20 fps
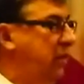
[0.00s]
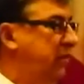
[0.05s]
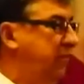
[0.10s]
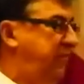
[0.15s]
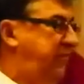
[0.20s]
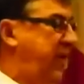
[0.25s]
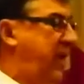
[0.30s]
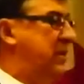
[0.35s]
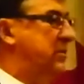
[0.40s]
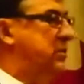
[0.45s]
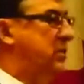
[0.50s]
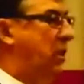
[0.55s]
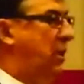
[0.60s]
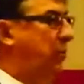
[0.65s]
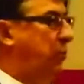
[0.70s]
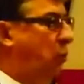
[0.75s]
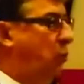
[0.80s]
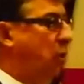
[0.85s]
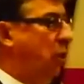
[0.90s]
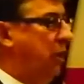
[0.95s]
the feds
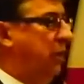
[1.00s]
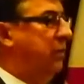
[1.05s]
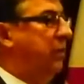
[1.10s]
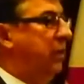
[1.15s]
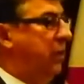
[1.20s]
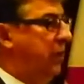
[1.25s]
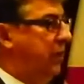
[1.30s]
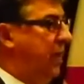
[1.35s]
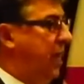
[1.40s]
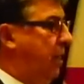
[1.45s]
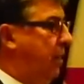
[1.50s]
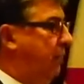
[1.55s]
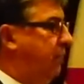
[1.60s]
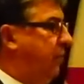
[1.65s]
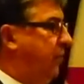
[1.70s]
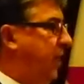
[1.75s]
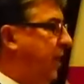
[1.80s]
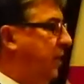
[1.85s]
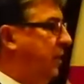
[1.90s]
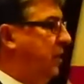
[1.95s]
on board
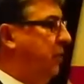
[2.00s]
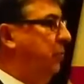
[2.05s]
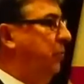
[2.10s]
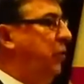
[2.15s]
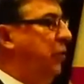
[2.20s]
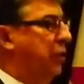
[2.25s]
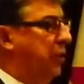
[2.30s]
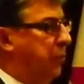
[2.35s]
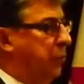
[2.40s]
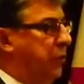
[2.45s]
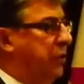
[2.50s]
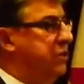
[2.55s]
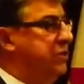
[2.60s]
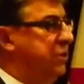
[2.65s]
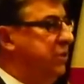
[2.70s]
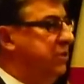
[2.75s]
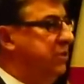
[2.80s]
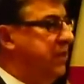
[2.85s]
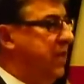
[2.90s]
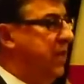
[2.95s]
for that commuter bridge
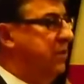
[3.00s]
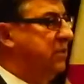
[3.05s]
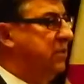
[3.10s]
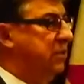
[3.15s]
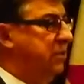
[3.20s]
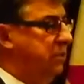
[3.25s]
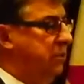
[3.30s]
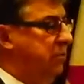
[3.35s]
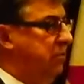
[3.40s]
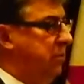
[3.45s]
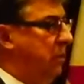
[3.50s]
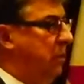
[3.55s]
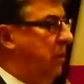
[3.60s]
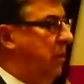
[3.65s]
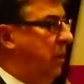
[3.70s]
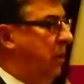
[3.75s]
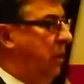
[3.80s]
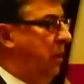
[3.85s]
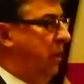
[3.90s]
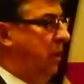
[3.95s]
in Saskatoon.
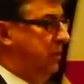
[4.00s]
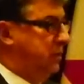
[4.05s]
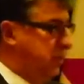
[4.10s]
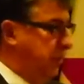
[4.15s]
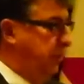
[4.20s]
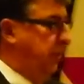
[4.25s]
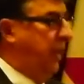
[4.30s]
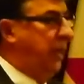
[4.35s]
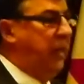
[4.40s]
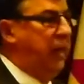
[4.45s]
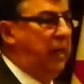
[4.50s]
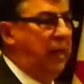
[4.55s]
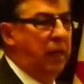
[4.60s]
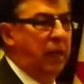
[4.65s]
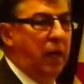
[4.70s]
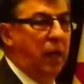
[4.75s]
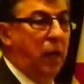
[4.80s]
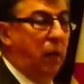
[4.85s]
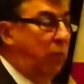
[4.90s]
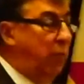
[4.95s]
It's a biggie.
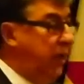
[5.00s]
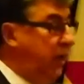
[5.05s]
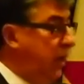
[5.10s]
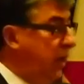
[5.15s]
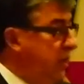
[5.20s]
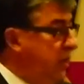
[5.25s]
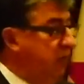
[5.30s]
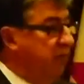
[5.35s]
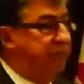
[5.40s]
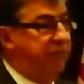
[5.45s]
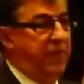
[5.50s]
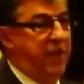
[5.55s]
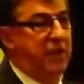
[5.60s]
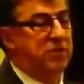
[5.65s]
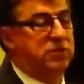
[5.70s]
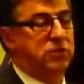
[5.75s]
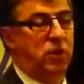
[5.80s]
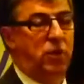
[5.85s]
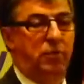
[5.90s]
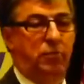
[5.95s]
We need the
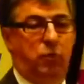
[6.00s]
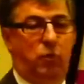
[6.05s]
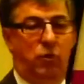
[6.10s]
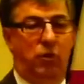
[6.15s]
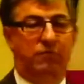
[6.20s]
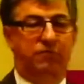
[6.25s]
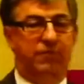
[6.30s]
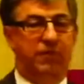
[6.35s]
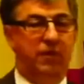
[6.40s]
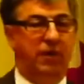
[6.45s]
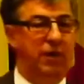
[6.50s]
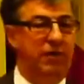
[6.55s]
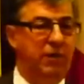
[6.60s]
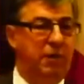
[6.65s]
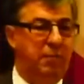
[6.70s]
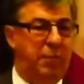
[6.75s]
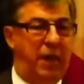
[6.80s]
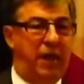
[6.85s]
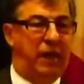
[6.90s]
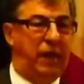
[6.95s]
feds on board for another
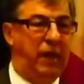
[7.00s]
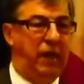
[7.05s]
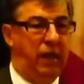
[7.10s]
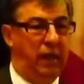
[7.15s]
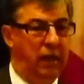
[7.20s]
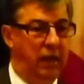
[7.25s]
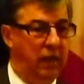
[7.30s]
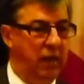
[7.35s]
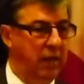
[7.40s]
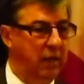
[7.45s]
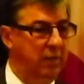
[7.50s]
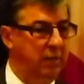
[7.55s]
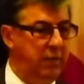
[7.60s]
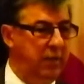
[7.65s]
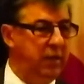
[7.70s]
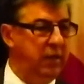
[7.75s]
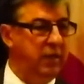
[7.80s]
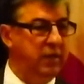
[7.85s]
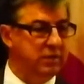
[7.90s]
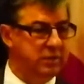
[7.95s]
biggie, and the
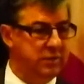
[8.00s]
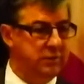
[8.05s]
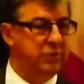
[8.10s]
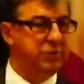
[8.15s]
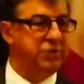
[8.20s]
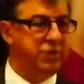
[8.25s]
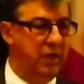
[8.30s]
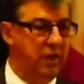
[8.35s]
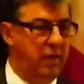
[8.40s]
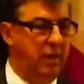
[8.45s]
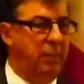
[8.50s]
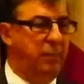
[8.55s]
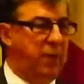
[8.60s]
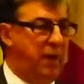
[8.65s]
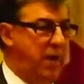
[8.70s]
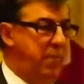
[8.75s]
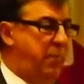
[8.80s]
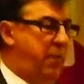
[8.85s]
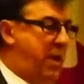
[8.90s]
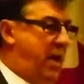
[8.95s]
biggie is the Regina
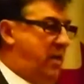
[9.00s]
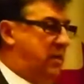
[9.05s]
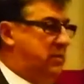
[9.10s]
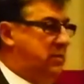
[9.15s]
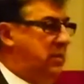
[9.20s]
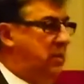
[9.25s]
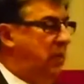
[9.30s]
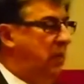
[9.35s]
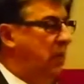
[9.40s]
bypass.